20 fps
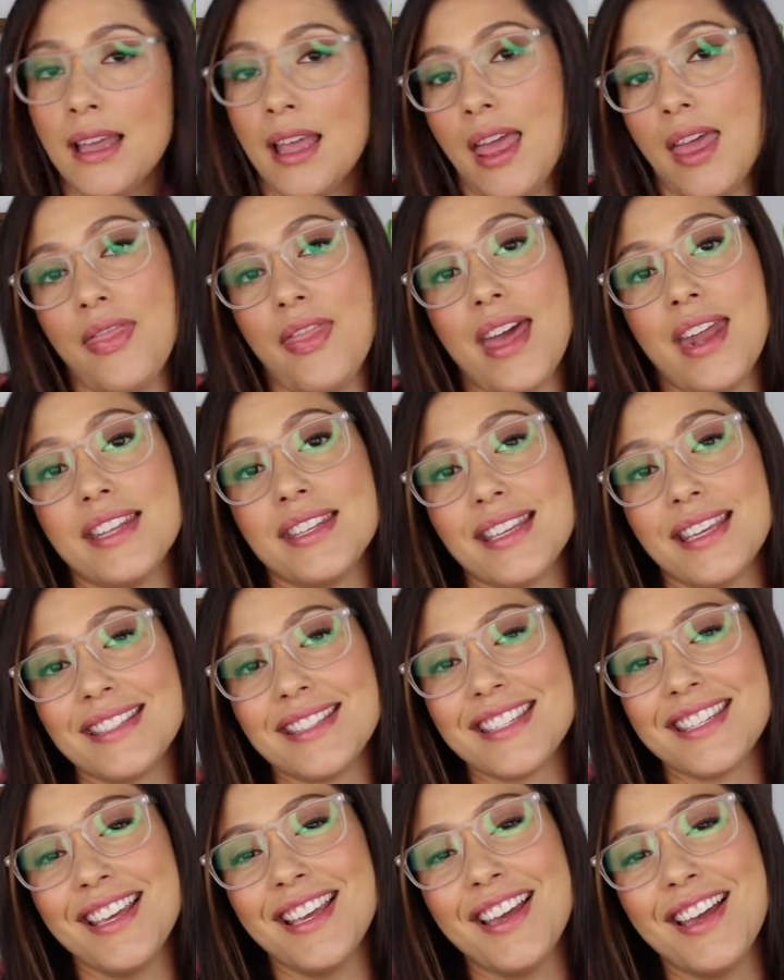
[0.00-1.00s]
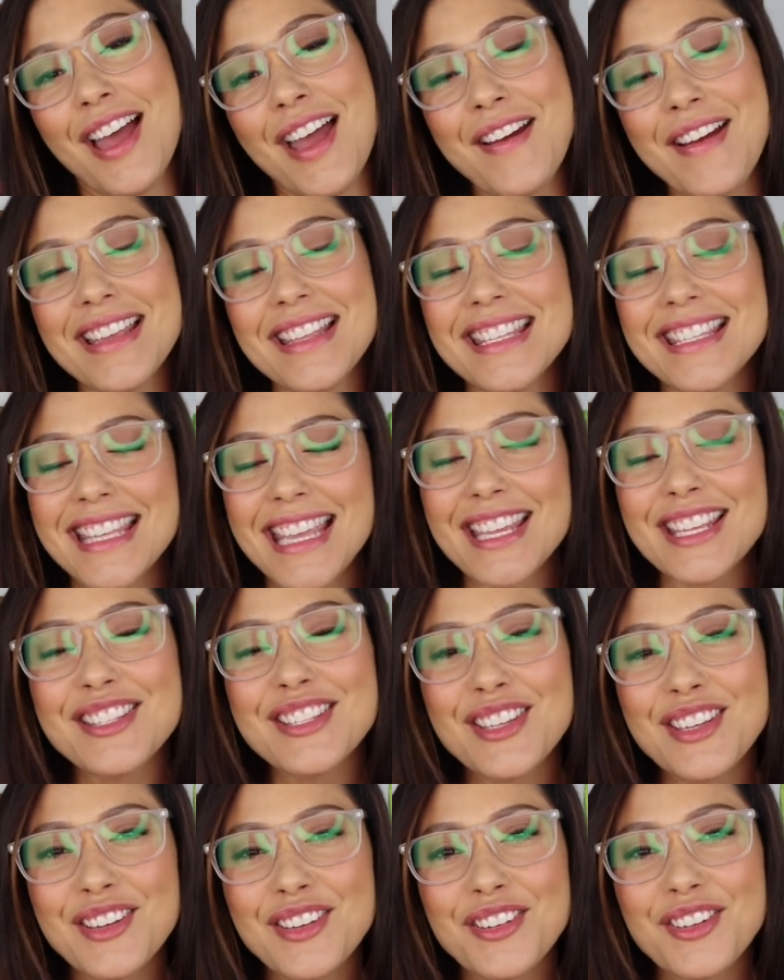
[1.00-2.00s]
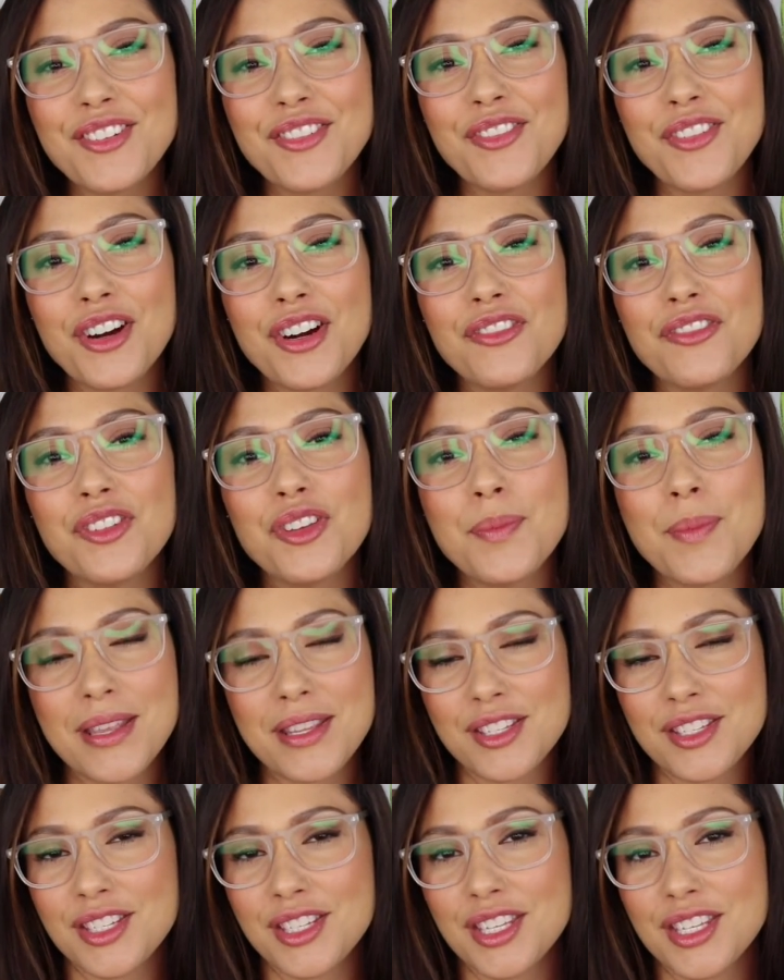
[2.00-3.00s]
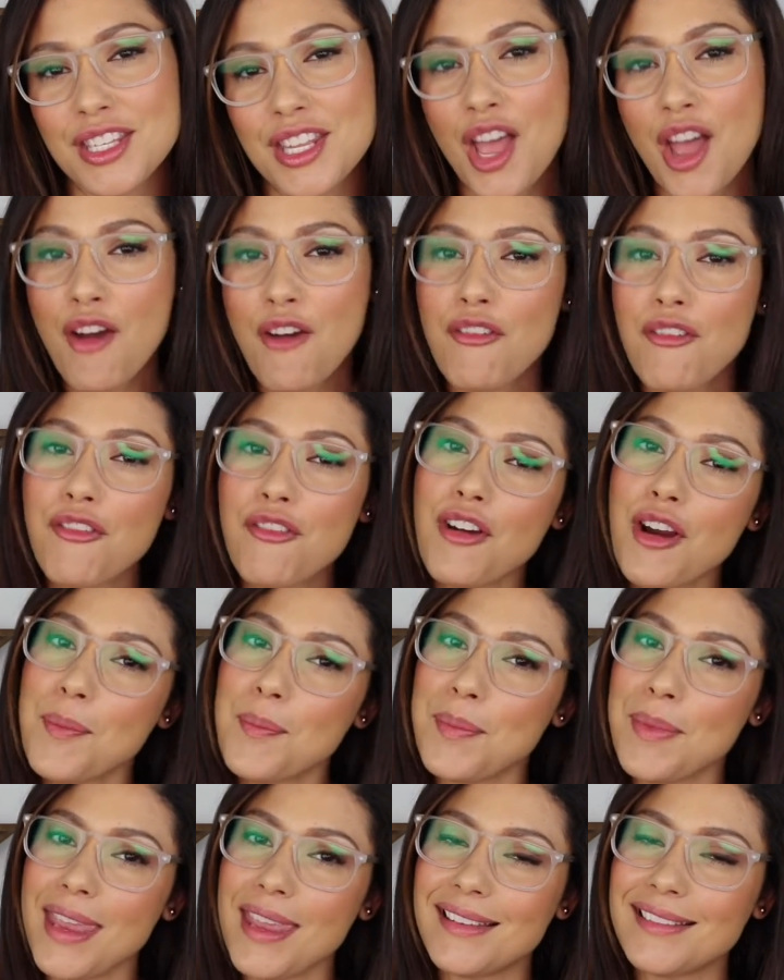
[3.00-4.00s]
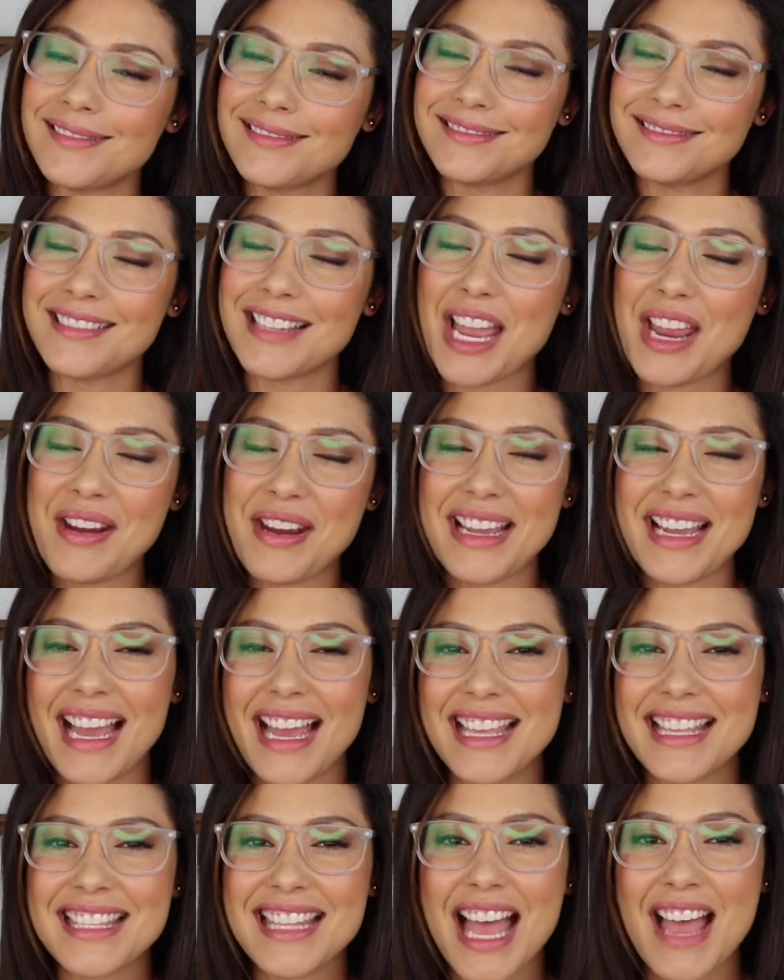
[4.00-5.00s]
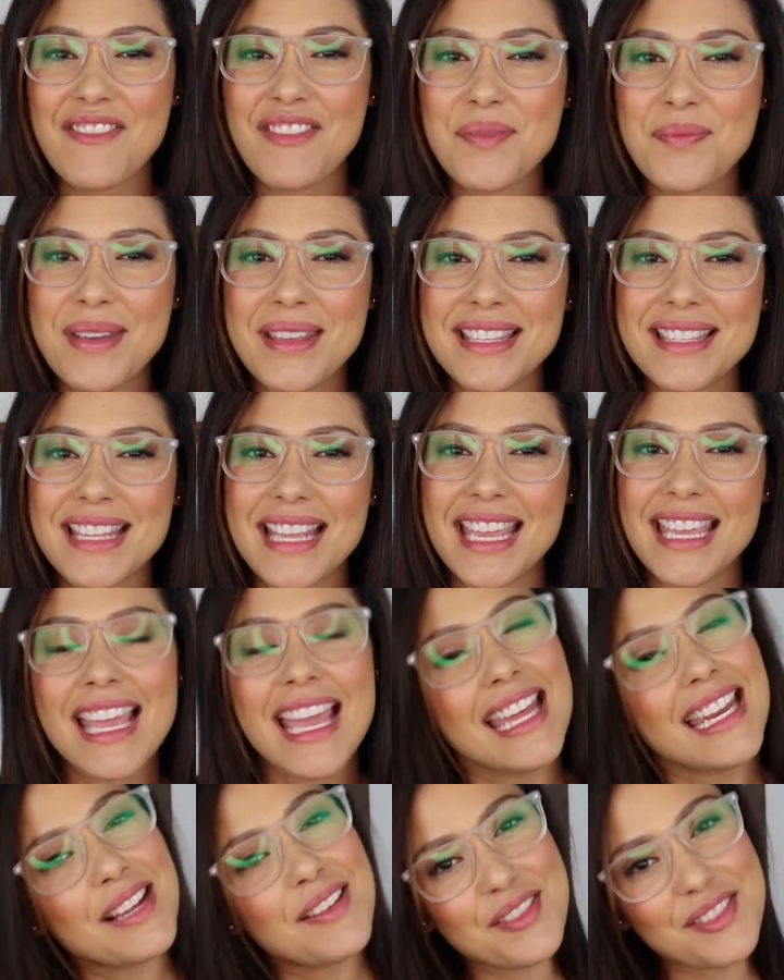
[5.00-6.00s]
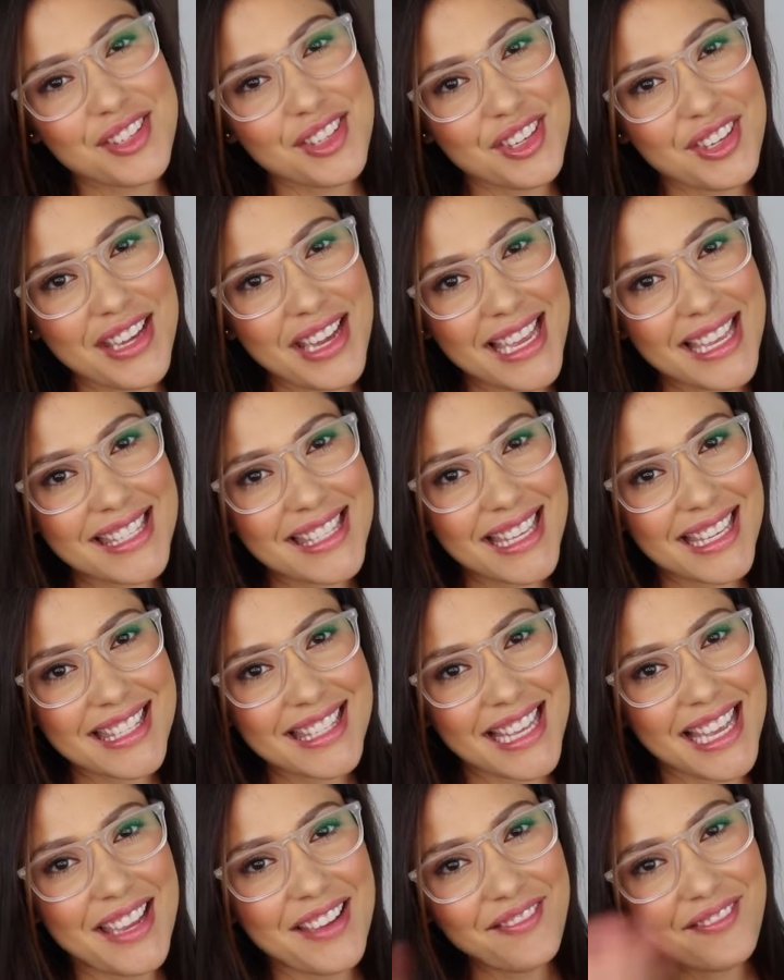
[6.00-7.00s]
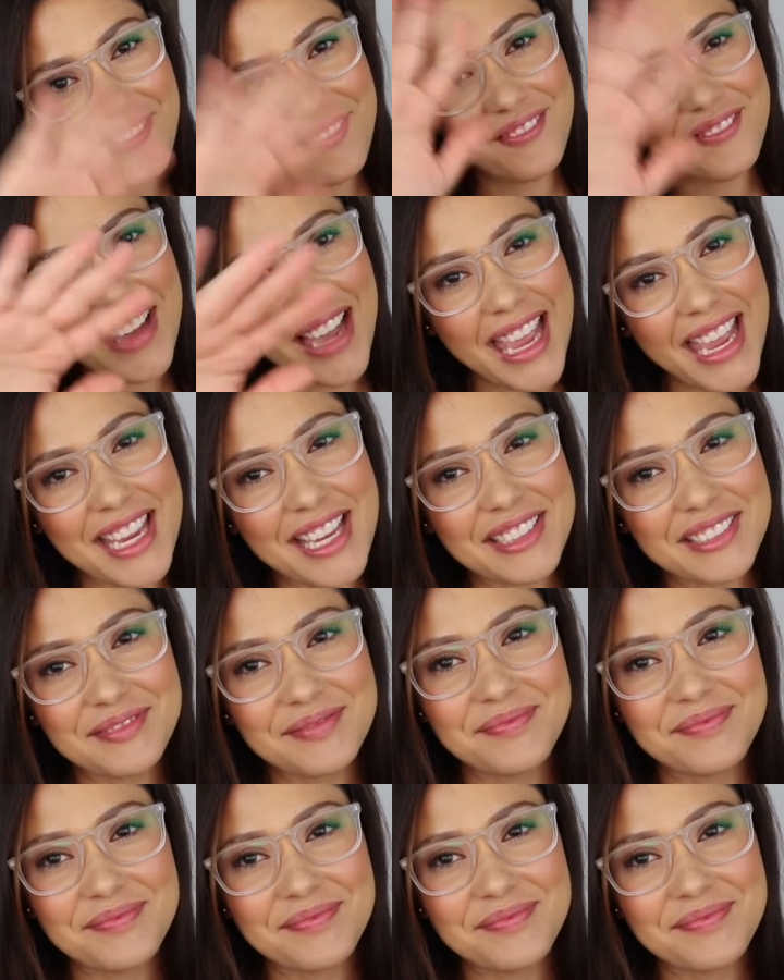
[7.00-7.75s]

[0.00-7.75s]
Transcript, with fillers: And that is it. All right, stay tuned for a few messages from me. All right, guys, have an amazing day, and I will see you guys next time. Bye.